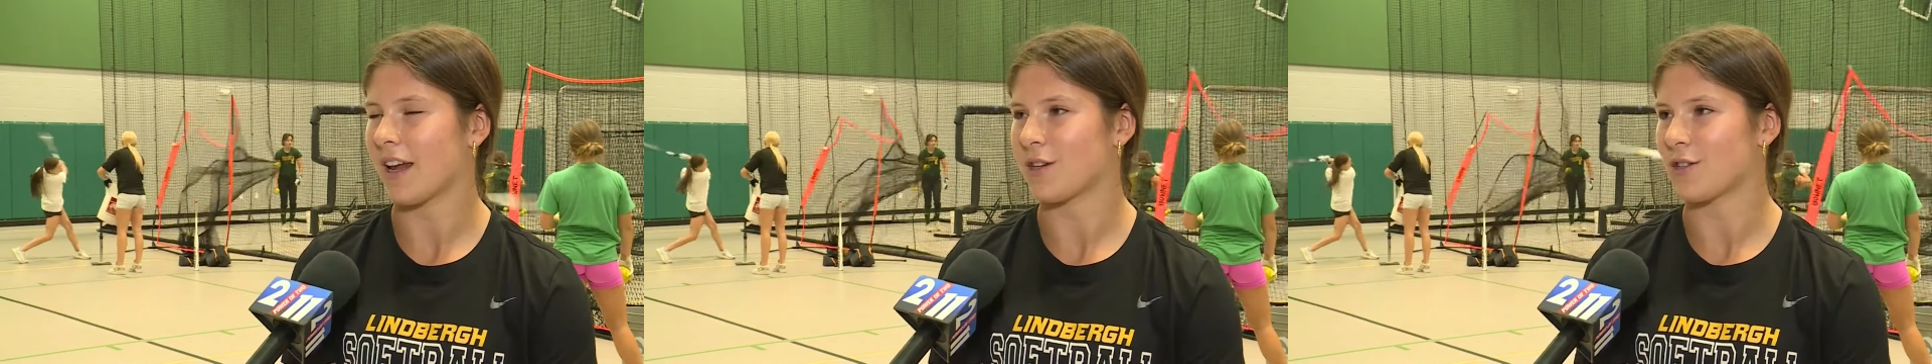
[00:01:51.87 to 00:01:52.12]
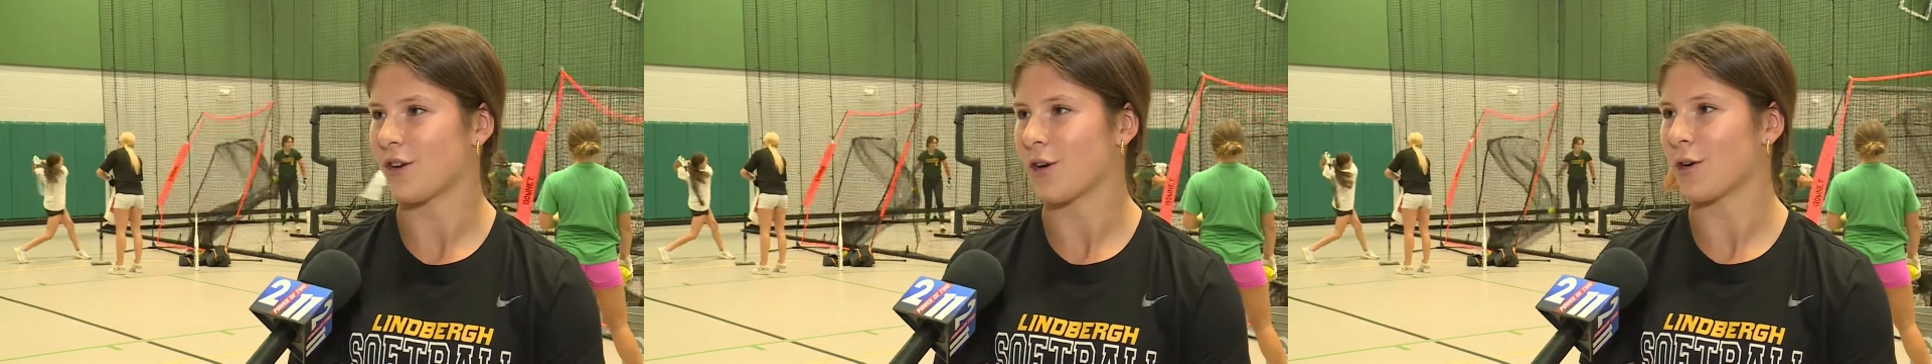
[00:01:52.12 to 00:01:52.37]

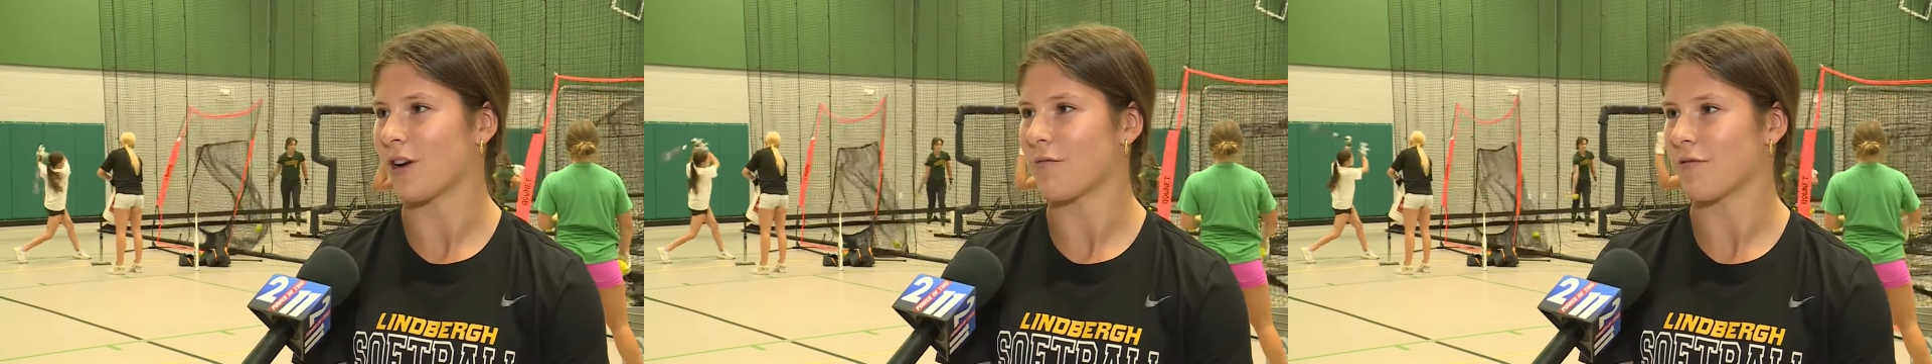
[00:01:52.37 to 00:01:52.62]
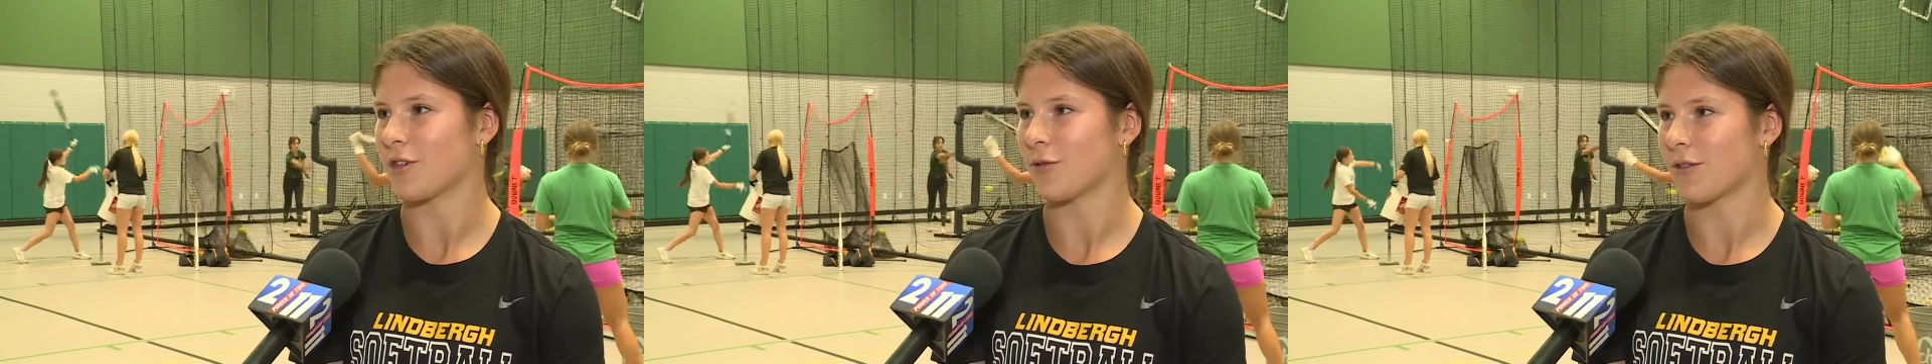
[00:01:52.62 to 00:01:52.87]
cages are a
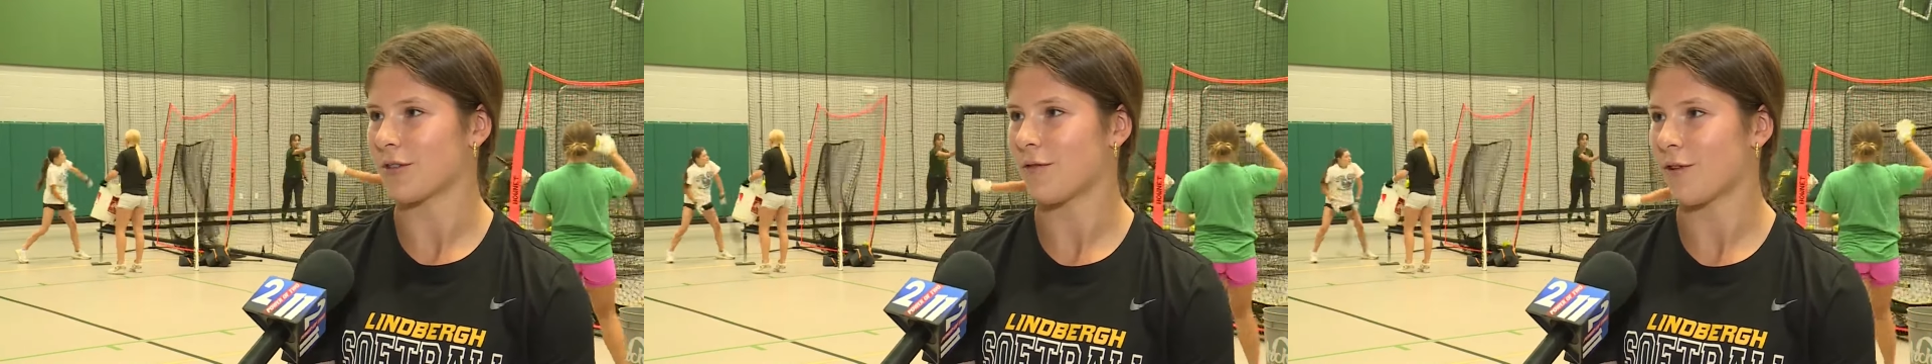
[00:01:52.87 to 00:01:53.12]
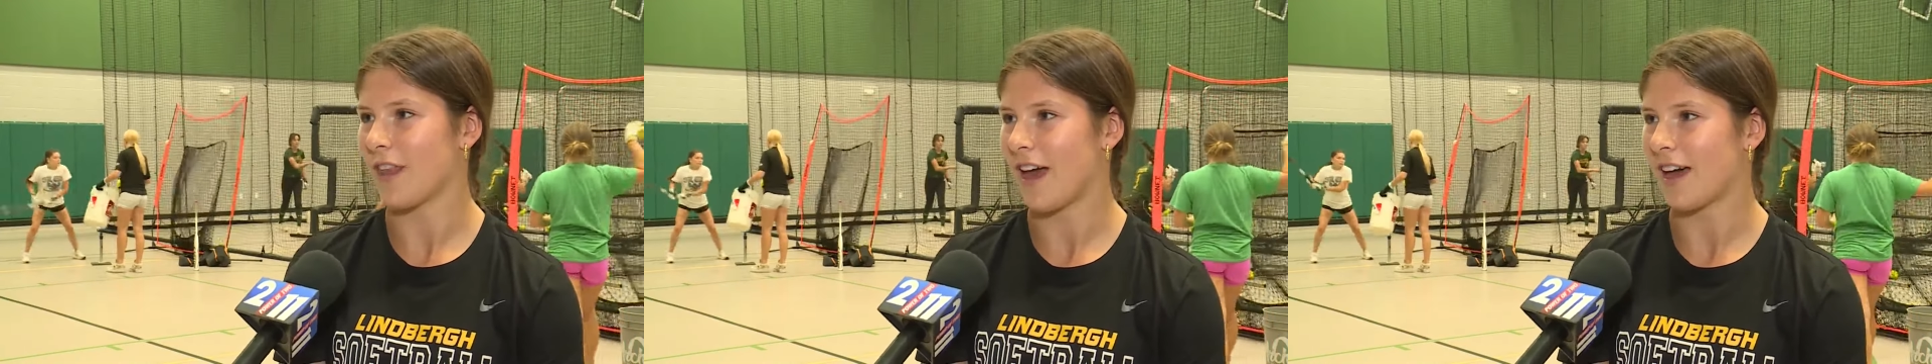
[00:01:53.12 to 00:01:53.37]
great resource
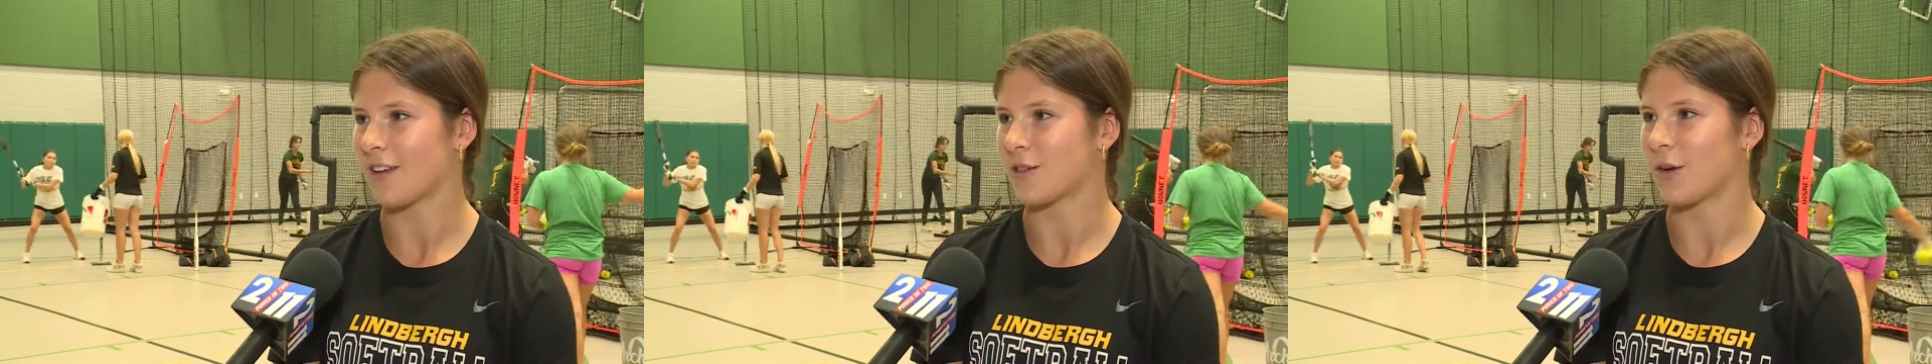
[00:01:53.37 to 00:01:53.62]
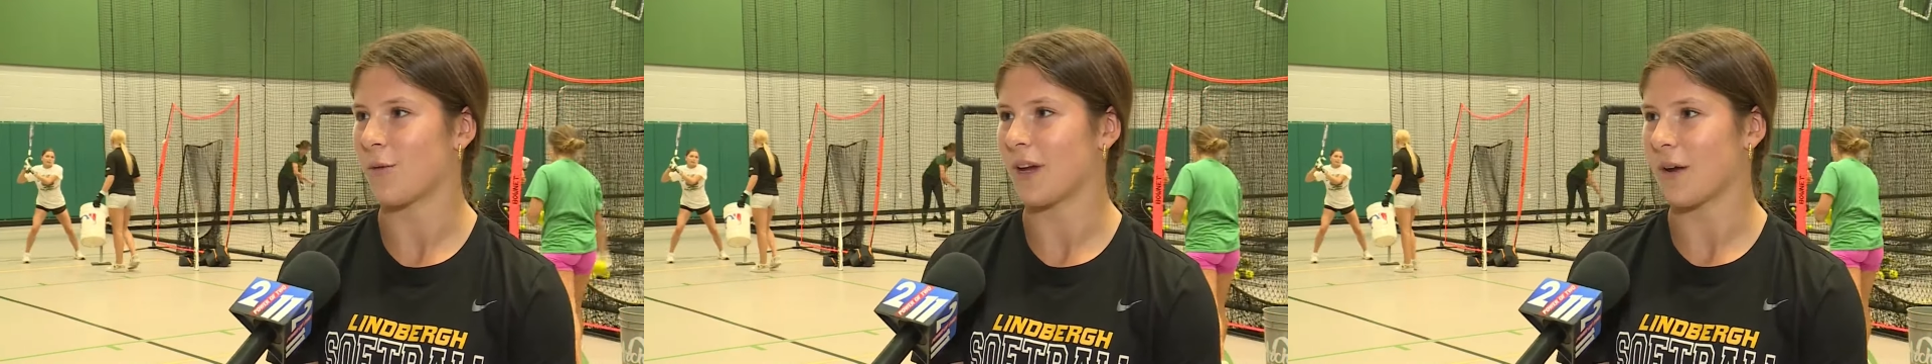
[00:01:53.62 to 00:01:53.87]
for that
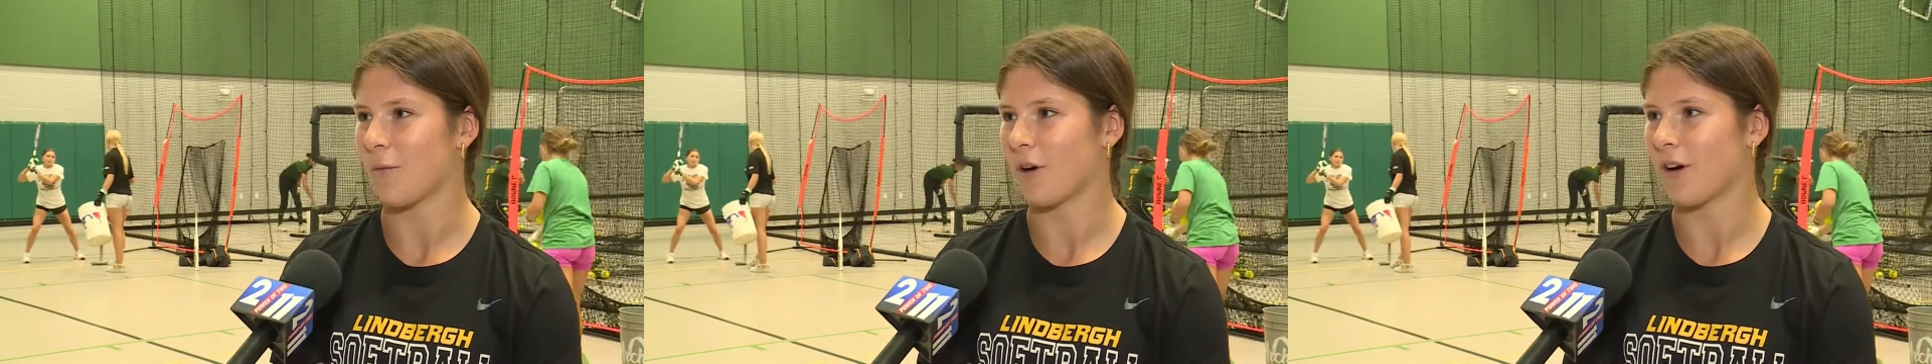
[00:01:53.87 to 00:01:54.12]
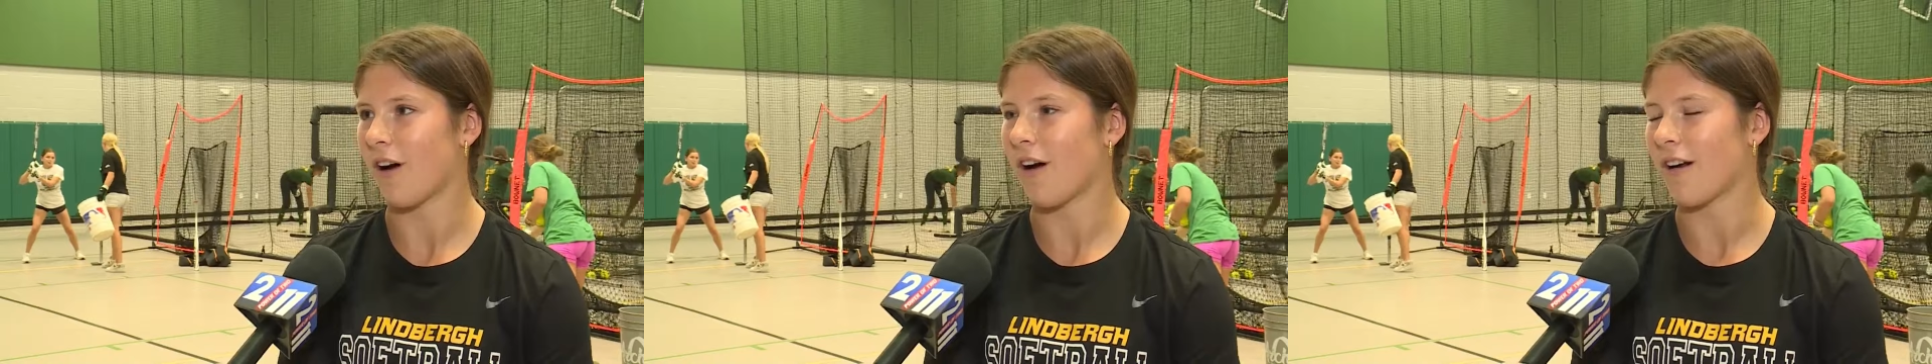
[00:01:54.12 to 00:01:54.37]
so we can
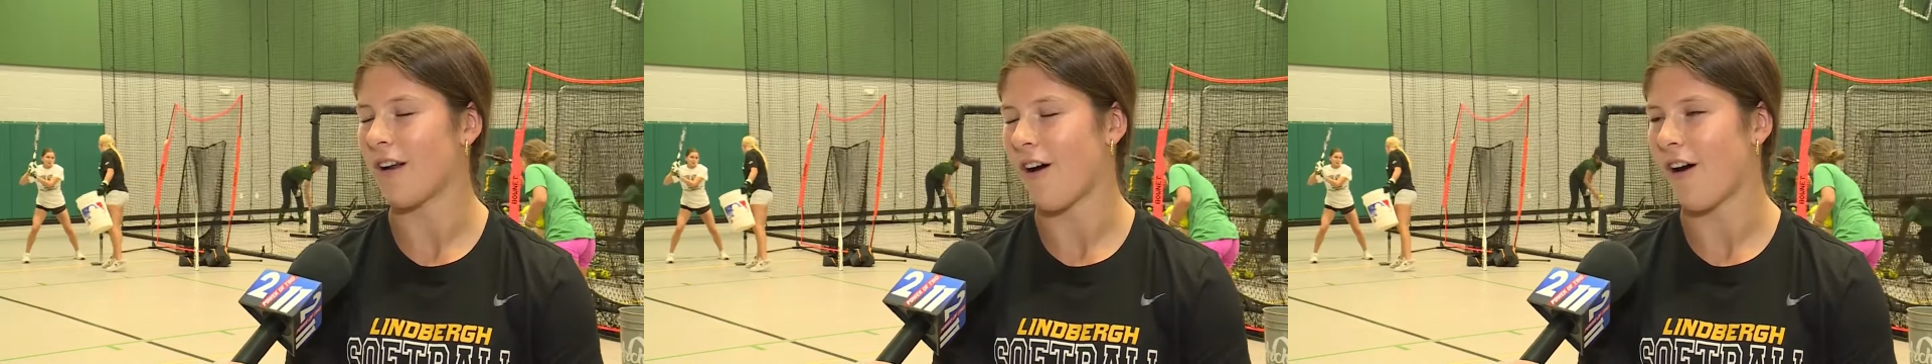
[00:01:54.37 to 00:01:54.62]
work on